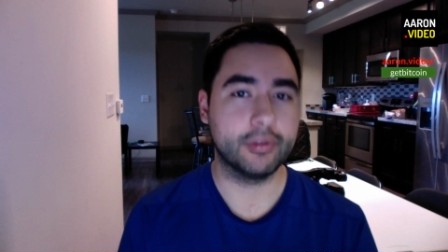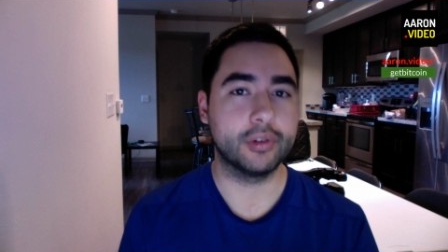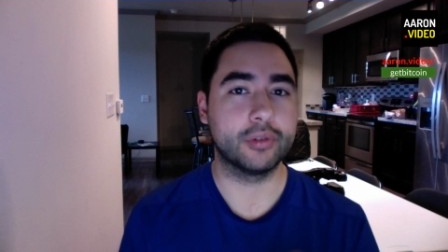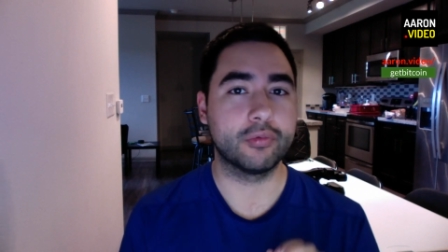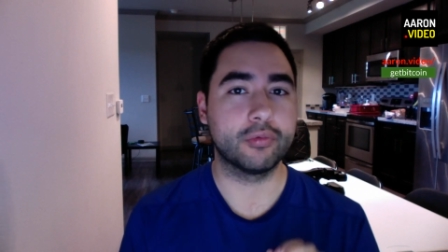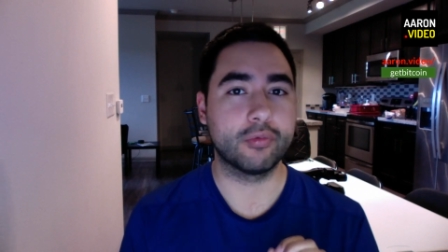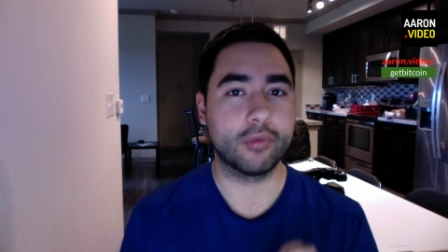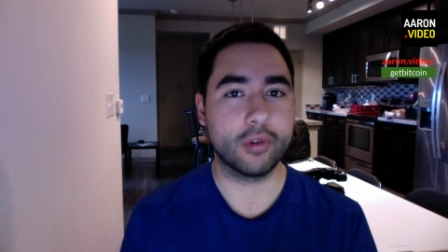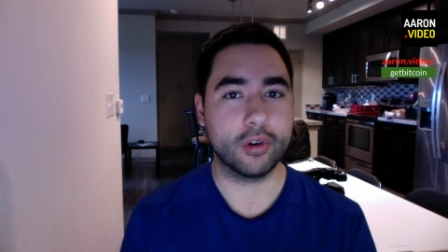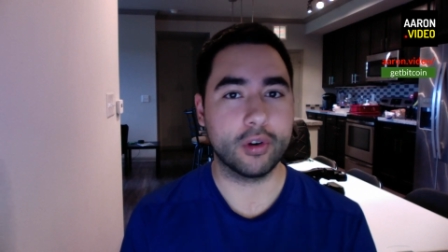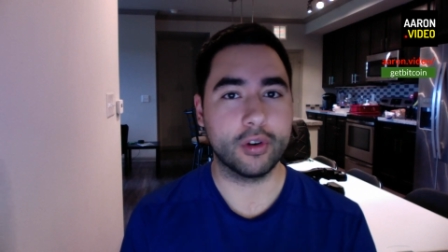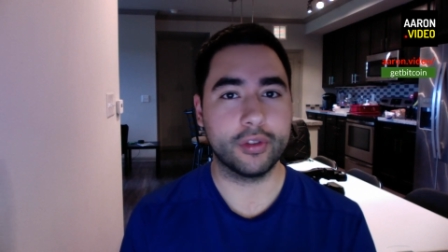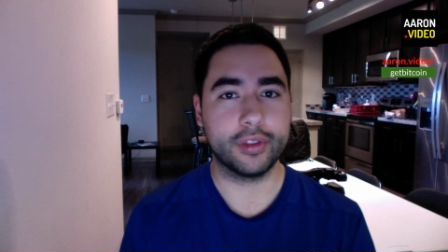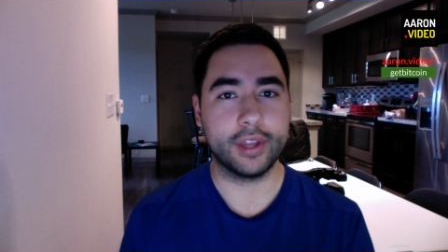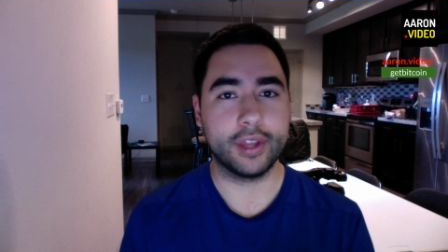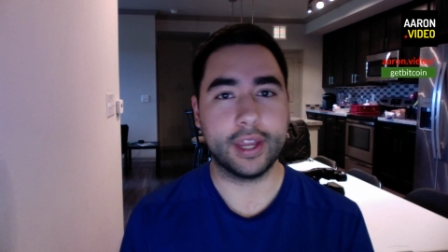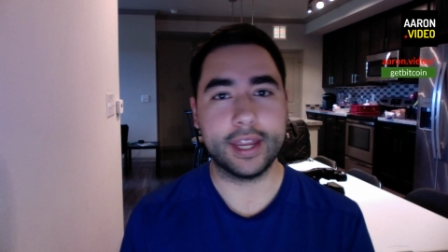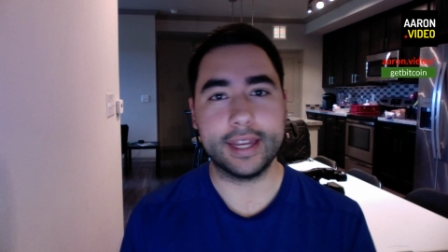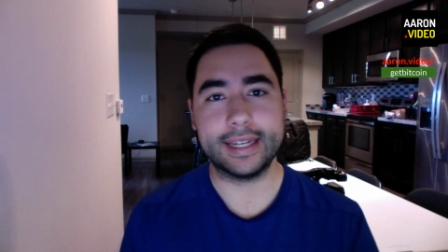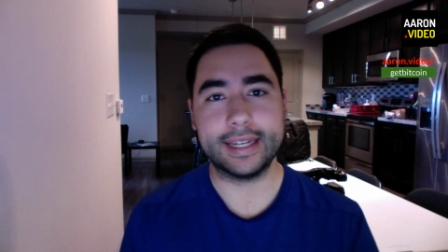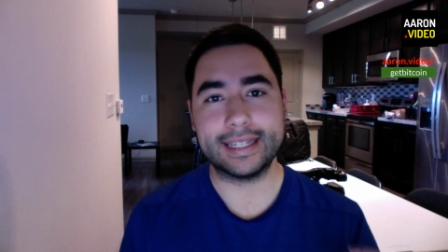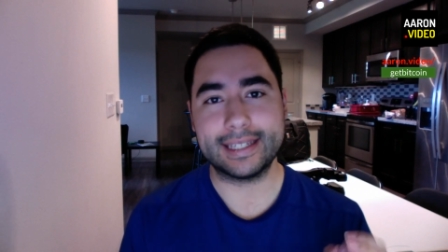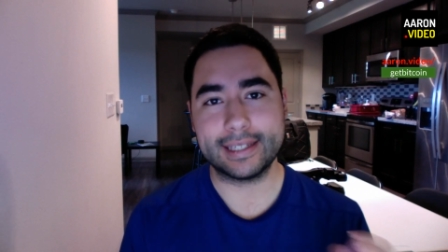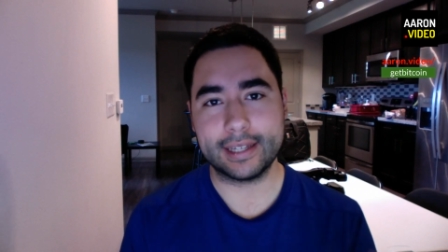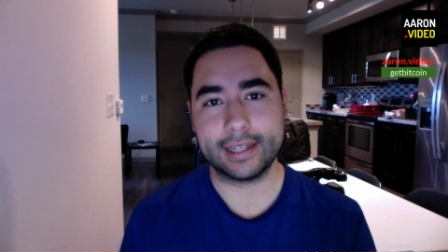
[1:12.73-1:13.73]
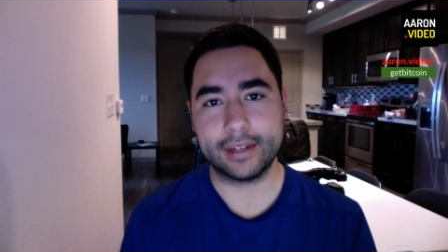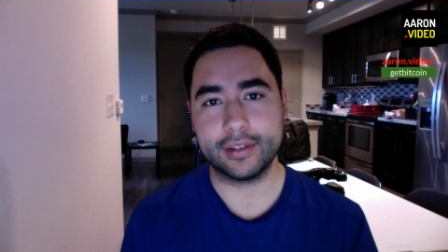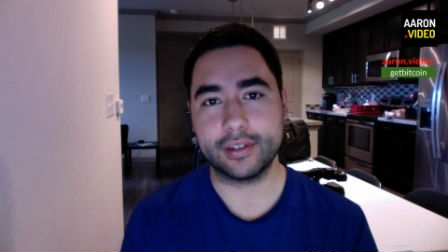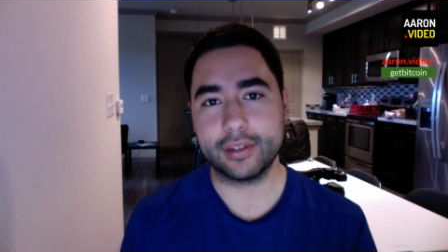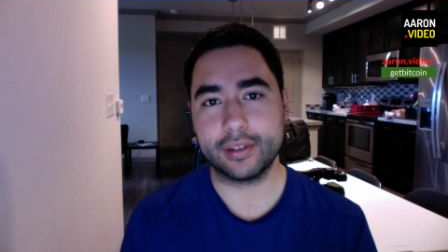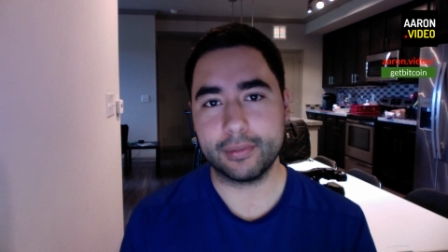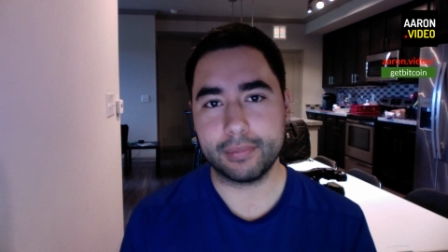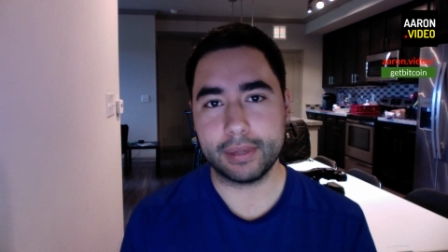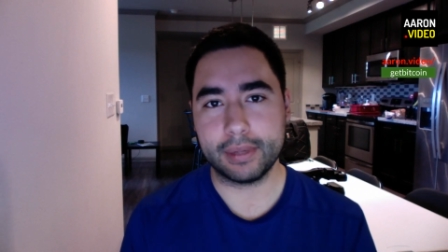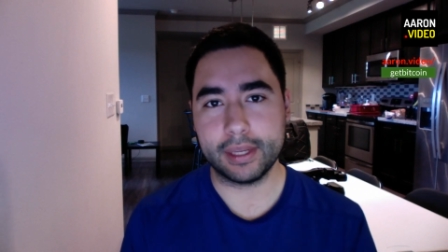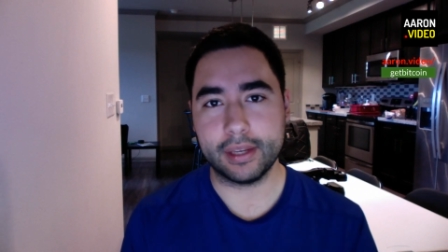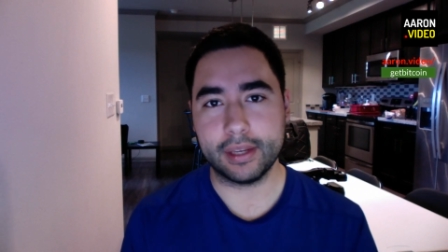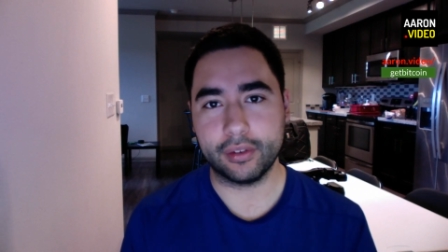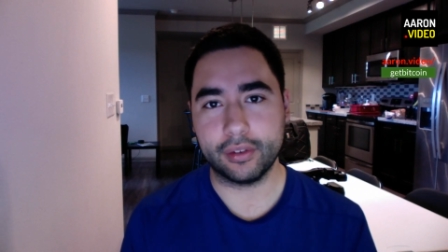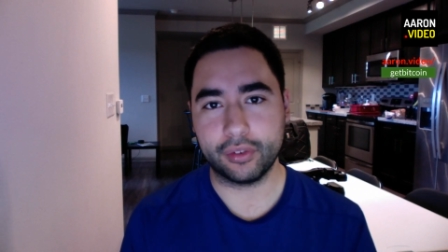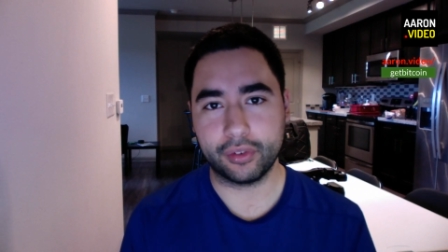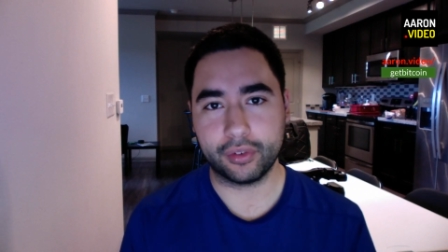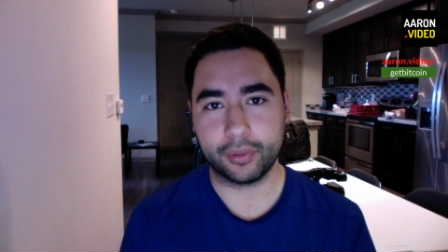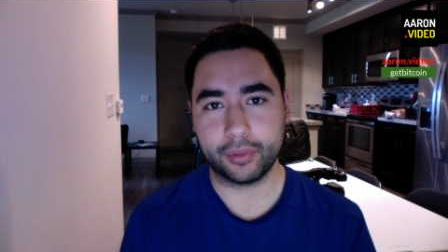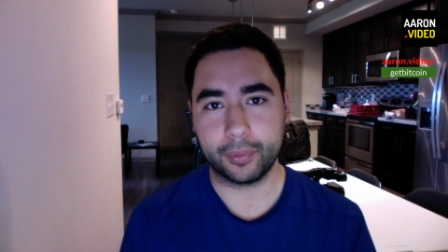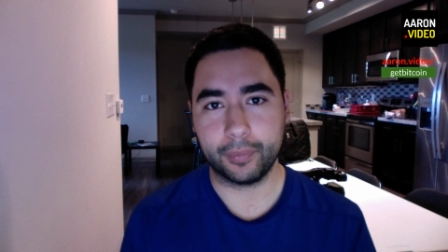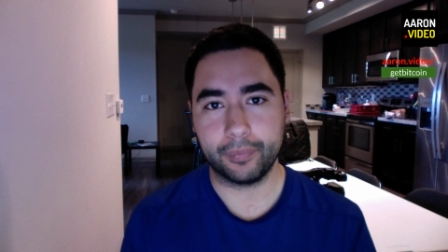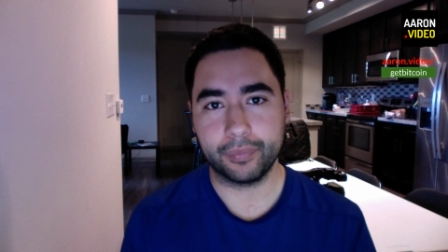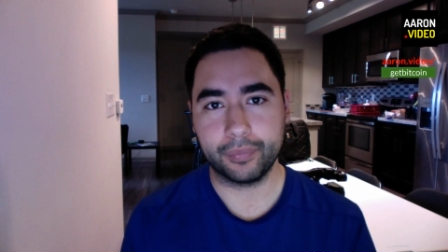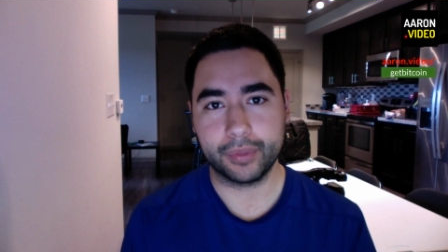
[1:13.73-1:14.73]
was worth 8 cents a
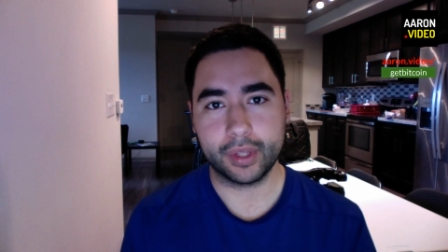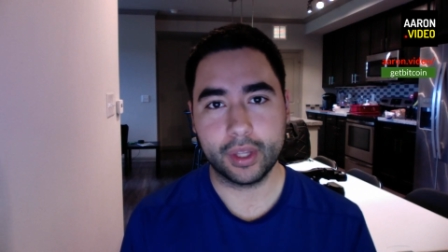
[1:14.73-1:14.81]
piece.